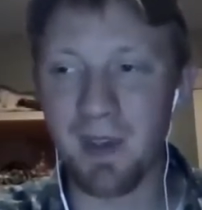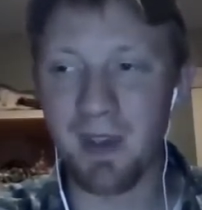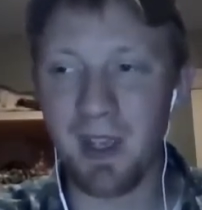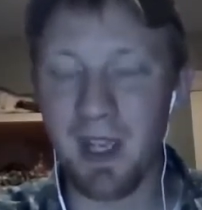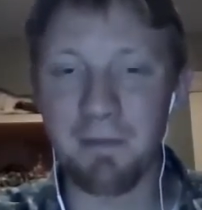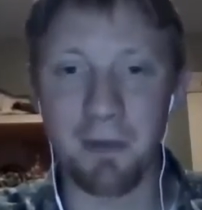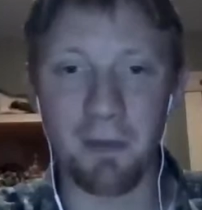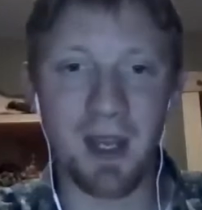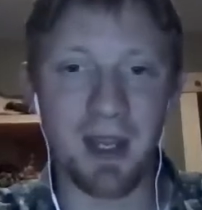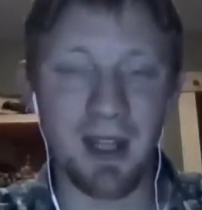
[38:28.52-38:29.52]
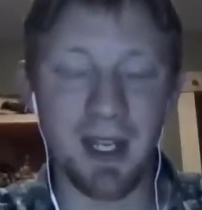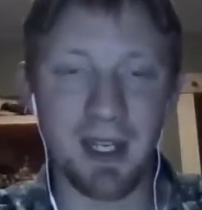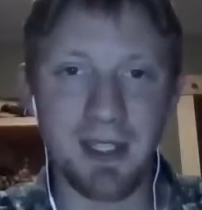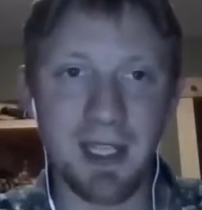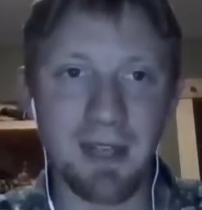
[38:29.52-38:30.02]
infrared,
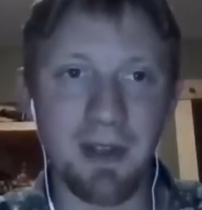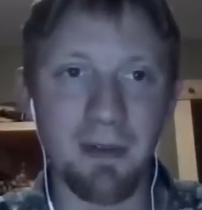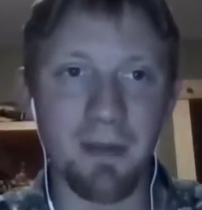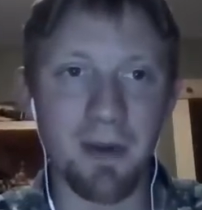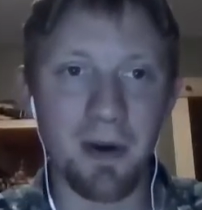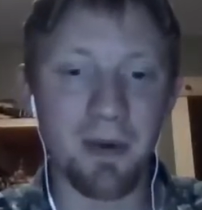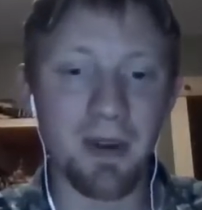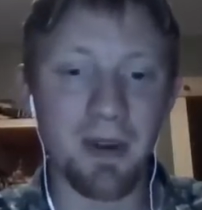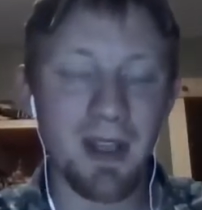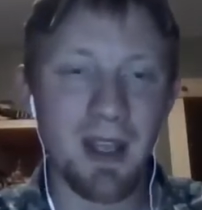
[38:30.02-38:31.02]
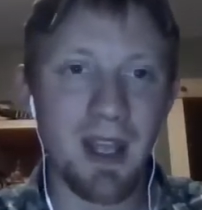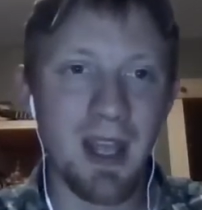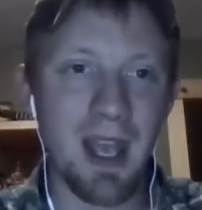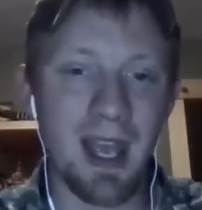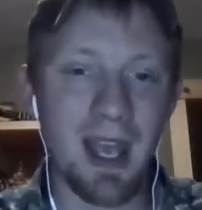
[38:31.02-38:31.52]
like a TV remote,
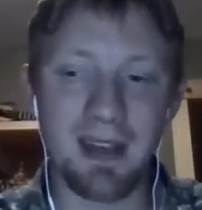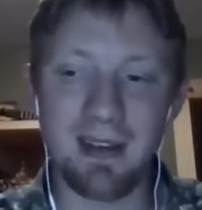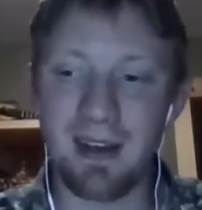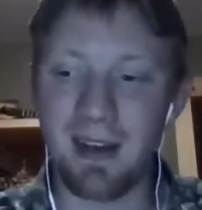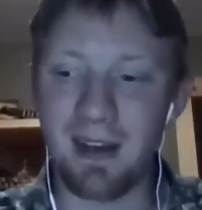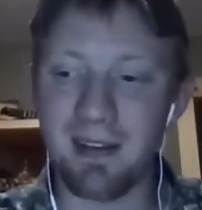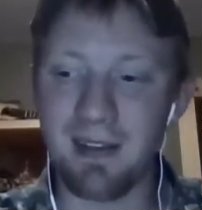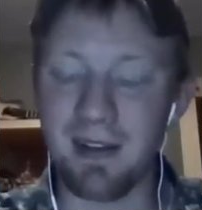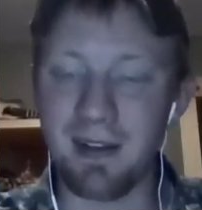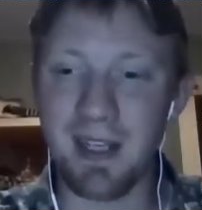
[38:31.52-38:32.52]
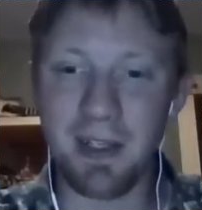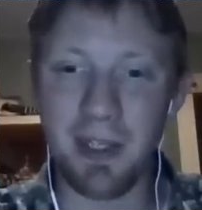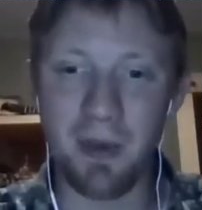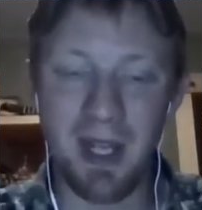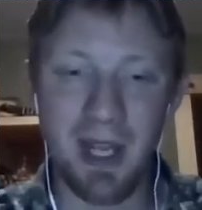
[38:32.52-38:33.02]
and the
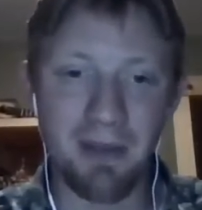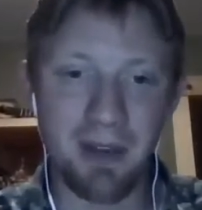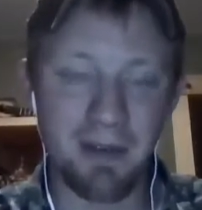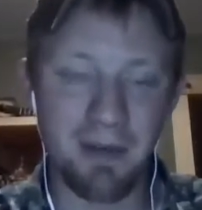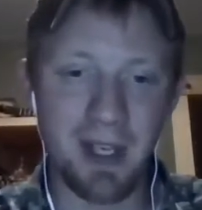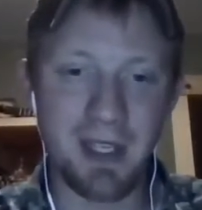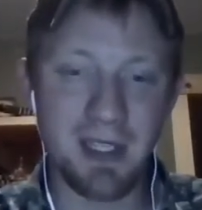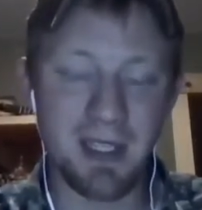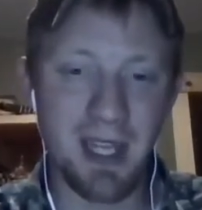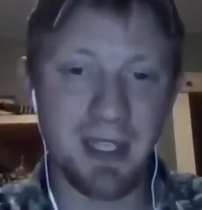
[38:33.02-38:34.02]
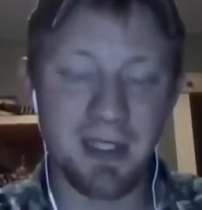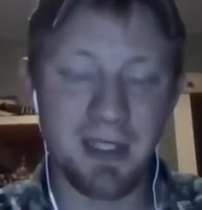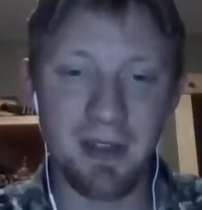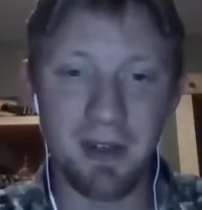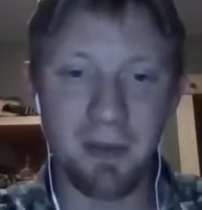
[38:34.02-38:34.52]
teacher would have a device attached
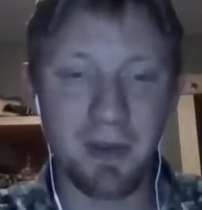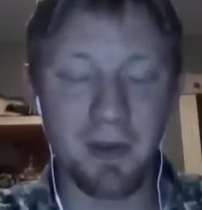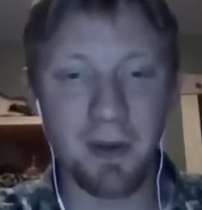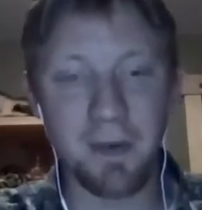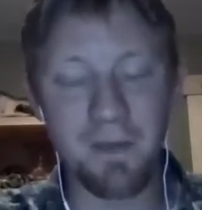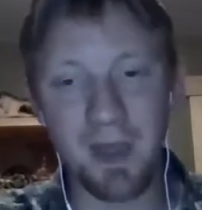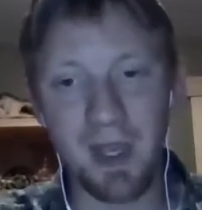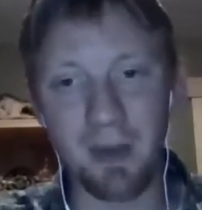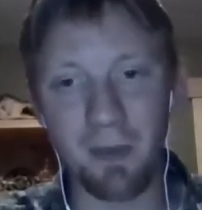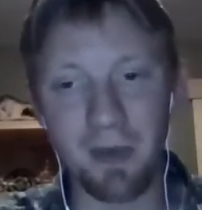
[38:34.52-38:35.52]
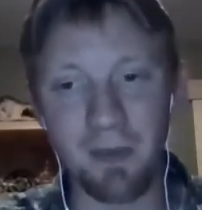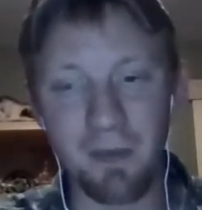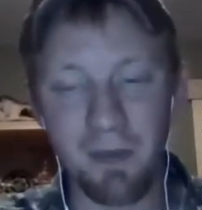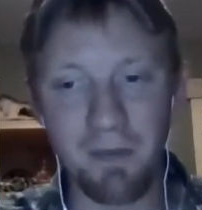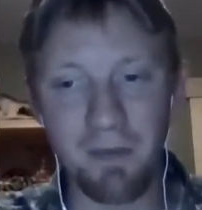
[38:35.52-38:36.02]
to their computer, and it would
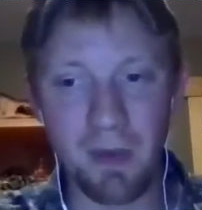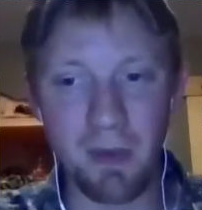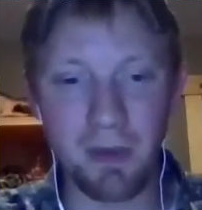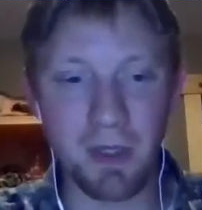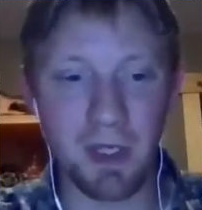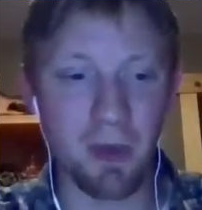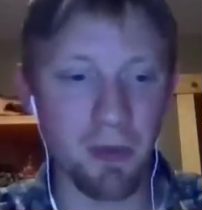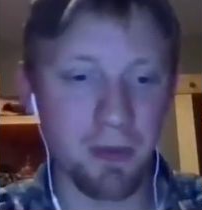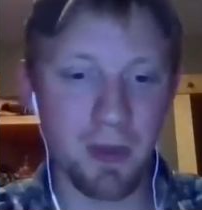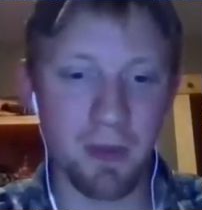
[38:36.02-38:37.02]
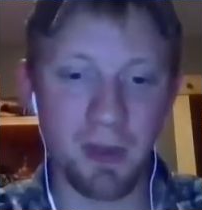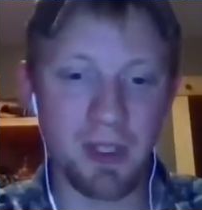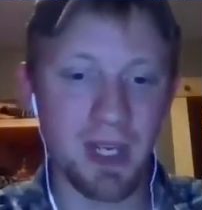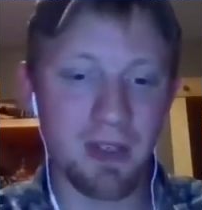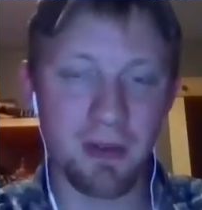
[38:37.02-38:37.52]
usually go through the
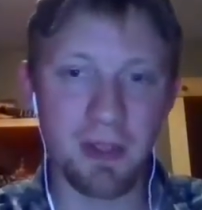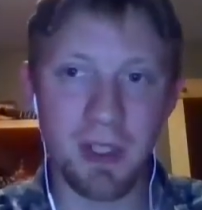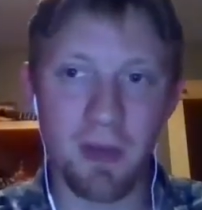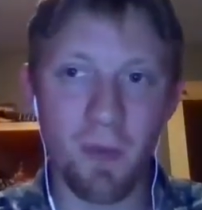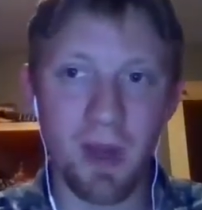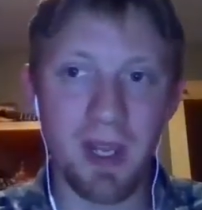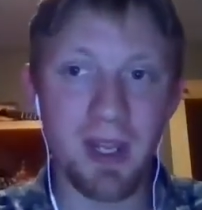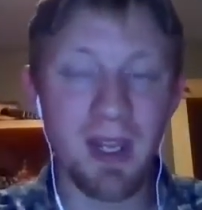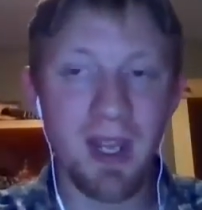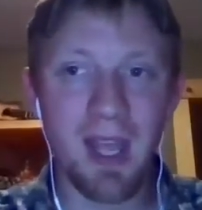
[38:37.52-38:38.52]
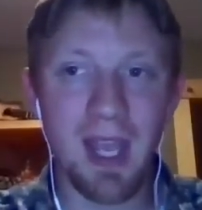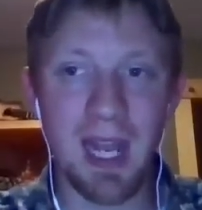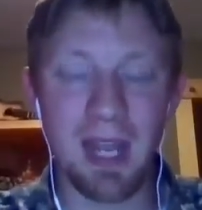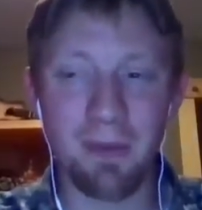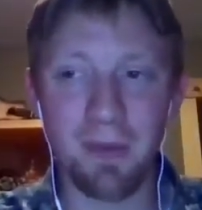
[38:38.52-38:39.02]
projector in some way,
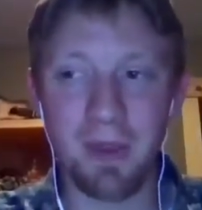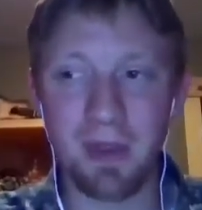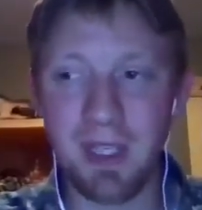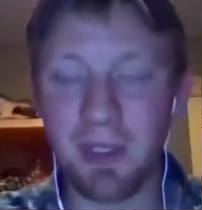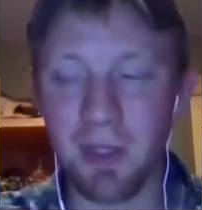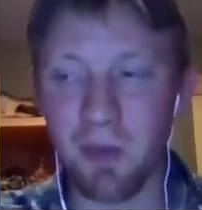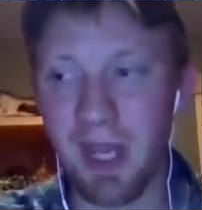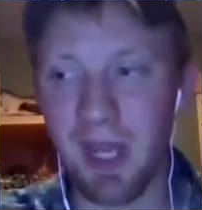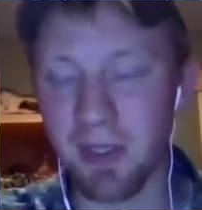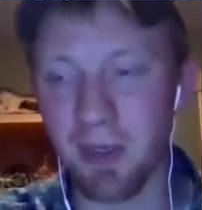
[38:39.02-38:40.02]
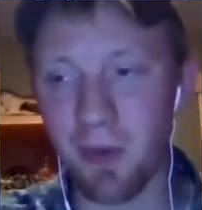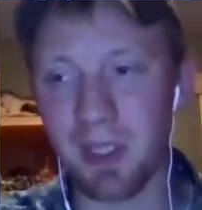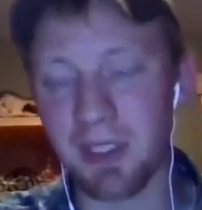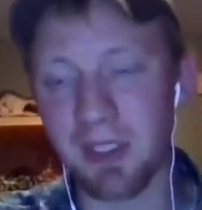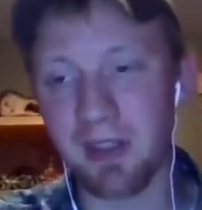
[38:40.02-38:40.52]
and the teacher would ask a
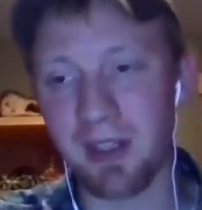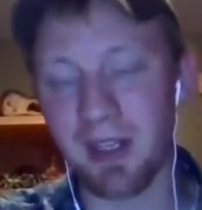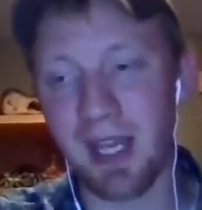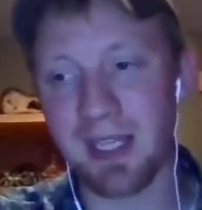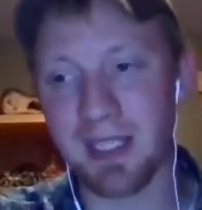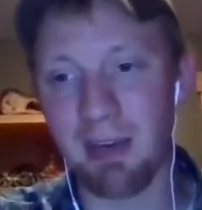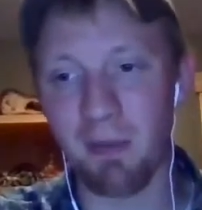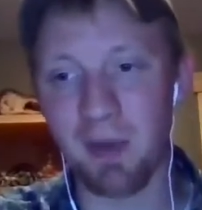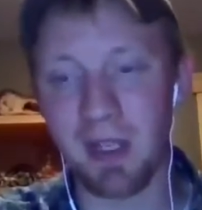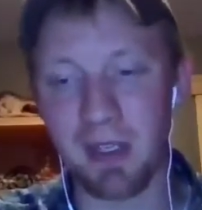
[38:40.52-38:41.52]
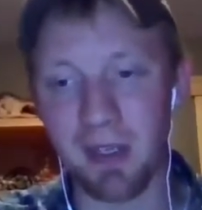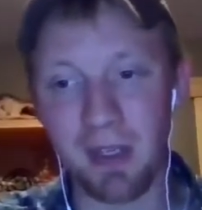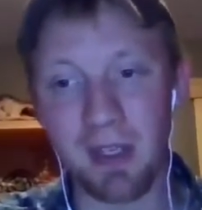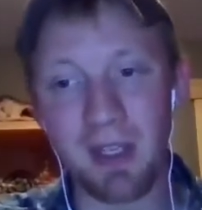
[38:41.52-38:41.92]
question to the class, and everybody could